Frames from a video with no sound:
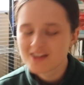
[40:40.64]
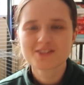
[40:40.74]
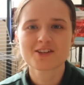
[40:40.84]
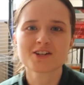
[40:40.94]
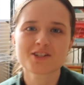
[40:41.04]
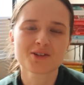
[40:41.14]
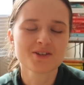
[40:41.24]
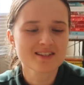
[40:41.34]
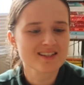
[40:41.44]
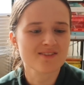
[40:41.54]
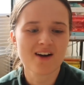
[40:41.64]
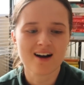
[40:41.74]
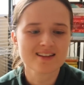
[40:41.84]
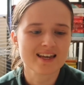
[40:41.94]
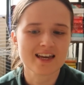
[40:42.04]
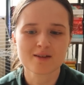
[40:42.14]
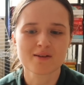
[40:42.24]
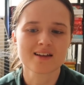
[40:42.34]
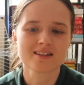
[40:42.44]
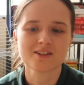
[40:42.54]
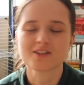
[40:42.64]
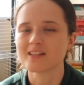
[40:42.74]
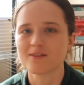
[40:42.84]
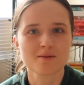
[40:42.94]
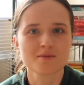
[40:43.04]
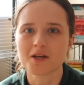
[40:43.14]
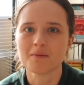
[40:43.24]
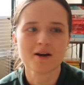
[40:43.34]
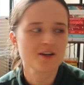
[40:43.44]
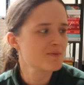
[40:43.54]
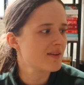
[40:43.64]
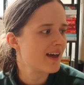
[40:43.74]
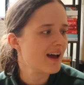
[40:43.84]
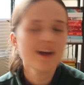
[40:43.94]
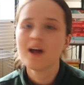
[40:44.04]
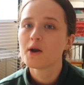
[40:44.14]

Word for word: such sources of heartache because you just love them so much, but they're